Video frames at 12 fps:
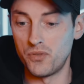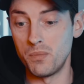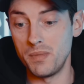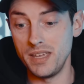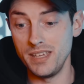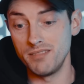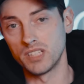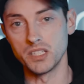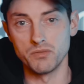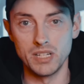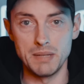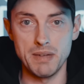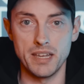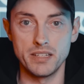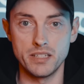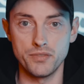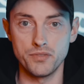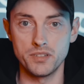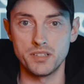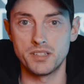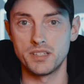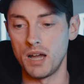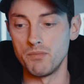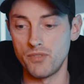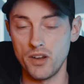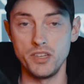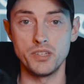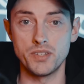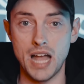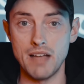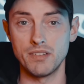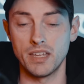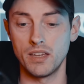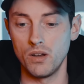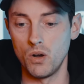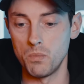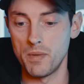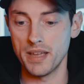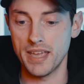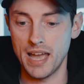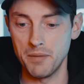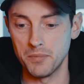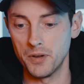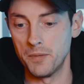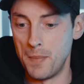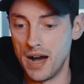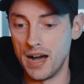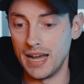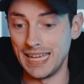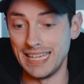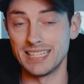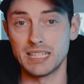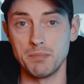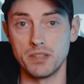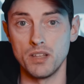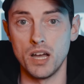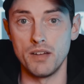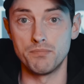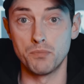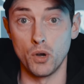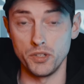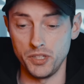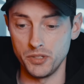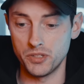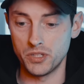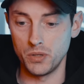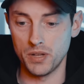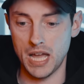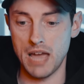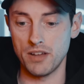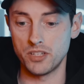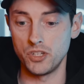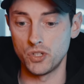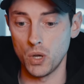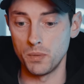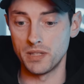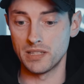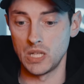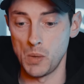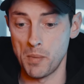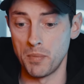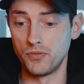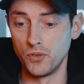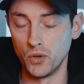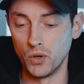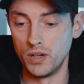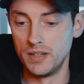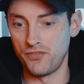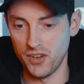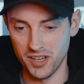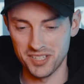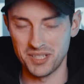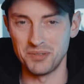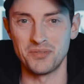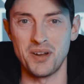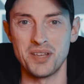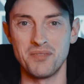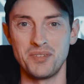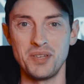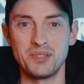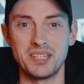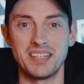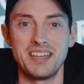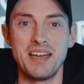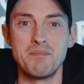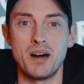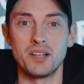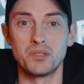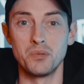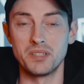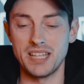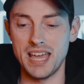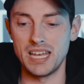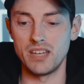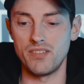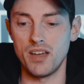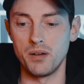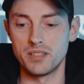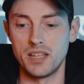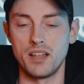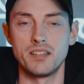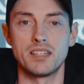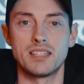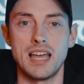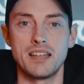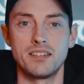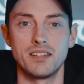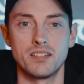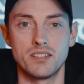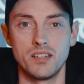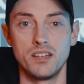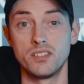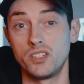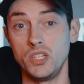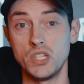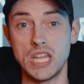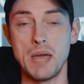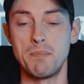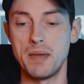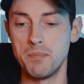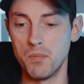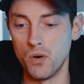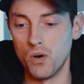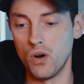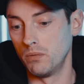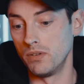For me, it doesn't really make a difference. I'm very used to having it on my camera, but it is something that I've got used to, and I have actually shot with this a little bit before. First, it was very confusing, but towards the end of it, I was then understanding to use it a bit more.